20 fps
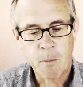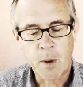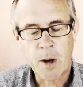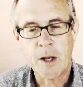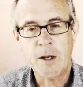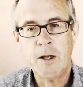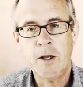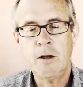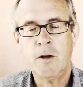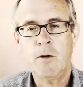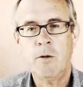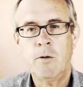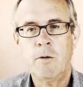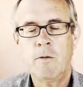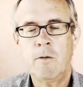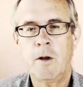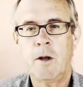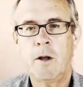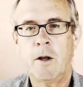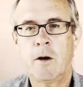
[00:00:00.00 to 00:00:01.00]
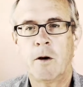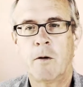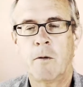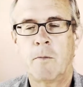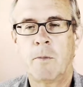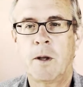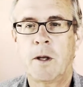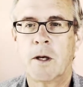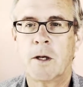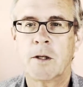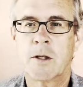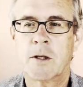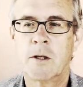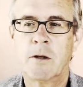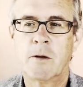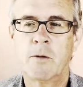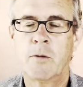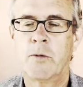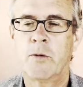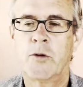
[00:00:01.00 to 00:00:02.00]
But I didn't do the video because
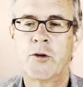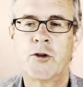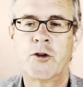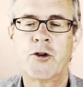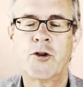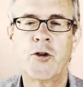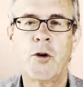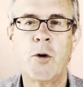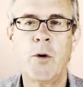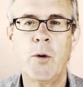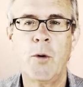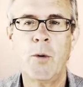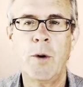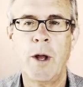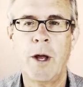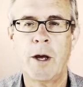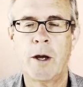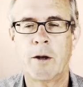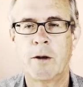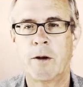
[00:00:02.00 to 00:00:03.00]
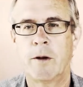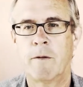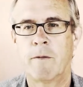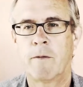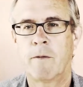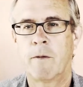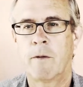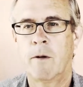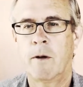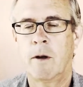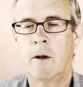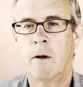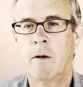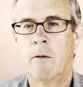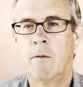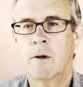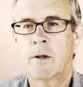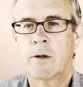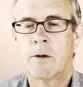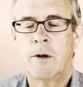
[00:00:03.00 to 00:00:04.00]
it was so negative. You
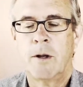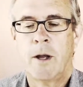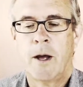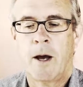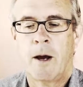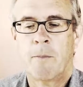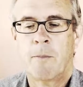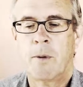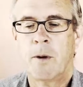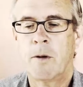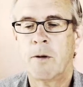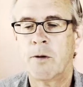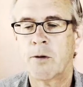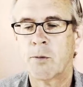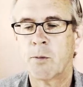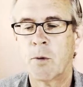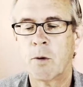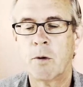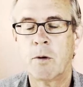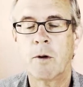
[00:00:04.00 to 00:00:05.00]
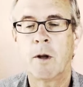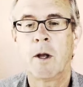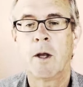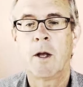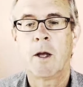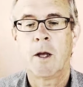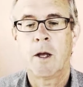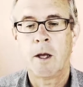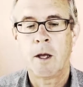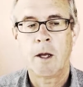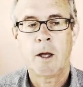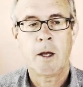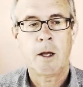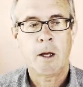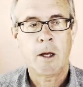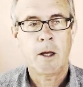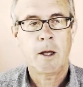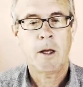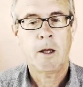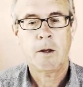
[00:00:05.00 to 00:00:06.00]
know, what's going to happen in this world
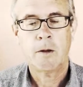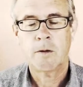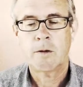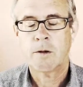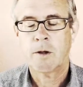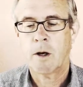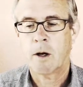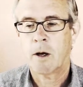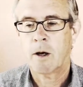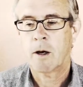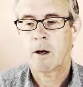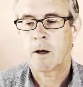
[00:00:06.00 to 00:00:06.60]
is